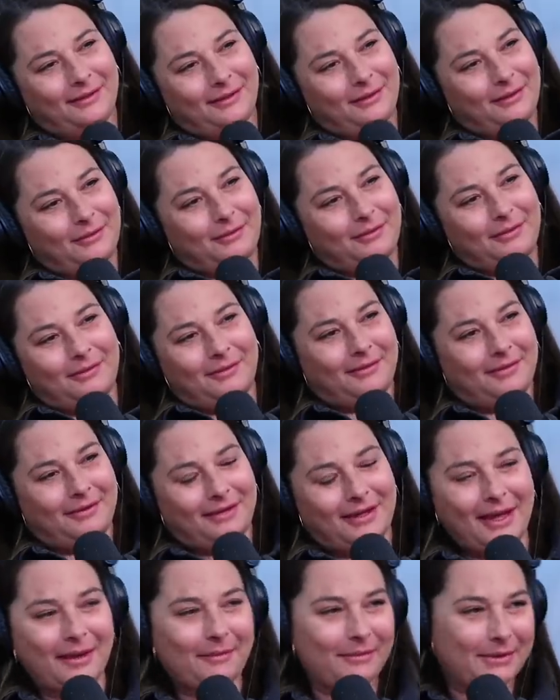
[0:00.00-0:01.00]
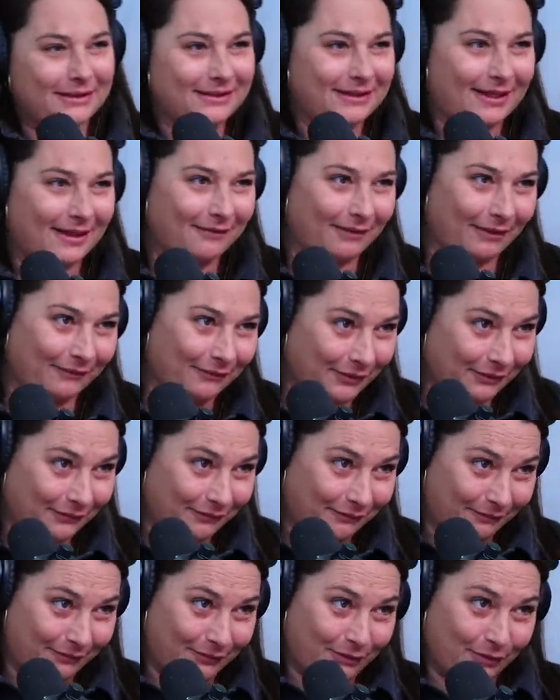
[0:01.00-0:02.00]
you can't be saved after you
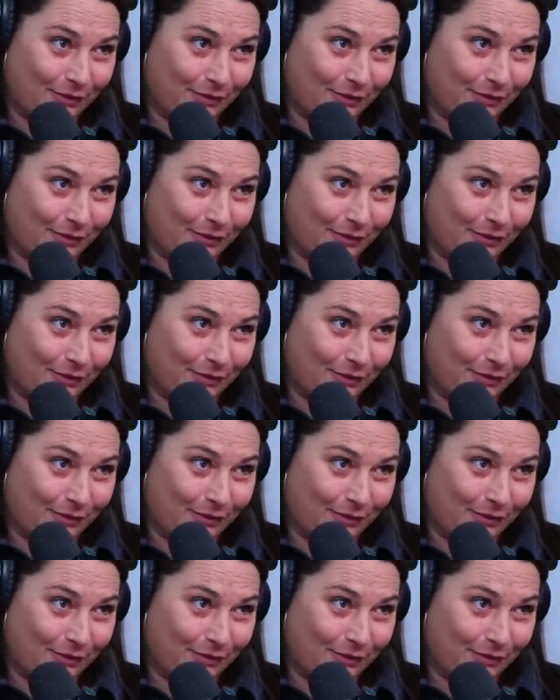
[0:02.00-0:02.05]
do.